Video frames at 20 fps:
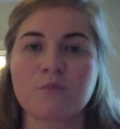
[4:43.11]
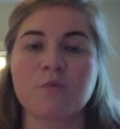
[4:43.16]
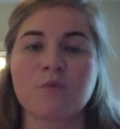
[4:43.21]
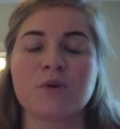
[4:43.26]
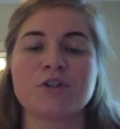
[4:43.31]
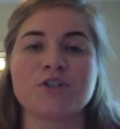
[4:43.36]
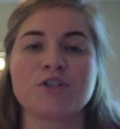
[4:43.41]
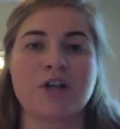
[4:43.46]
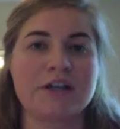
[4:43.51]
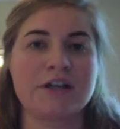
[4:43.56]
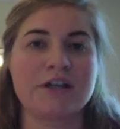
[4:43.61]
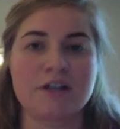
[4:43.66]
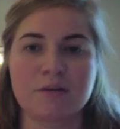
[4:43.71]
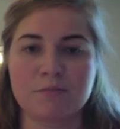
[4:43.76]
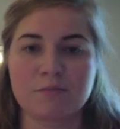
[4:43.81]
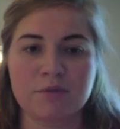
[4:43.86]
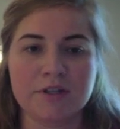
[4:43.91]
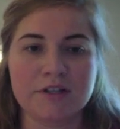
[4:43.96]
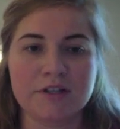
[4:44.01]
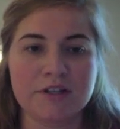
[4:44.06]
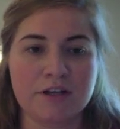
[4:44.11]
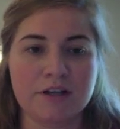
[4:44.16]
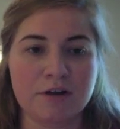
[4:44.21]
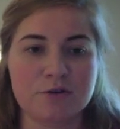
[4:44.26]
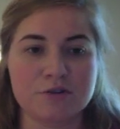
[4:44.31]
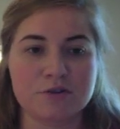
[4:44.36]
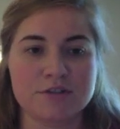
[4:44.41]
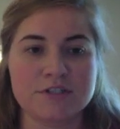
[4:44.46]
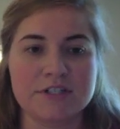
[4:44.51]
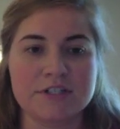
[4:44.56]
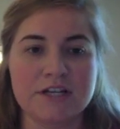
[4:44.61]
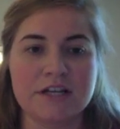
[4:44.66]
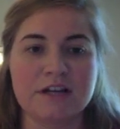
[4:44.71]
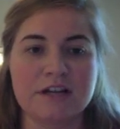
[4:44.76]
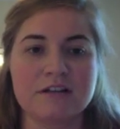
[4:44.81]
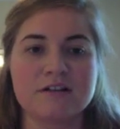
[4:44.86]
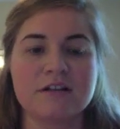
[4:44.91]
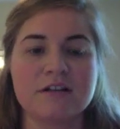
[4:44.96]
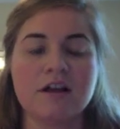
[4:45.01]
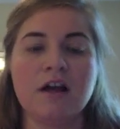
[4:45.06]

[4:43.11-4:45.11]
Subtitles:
which I completely understand.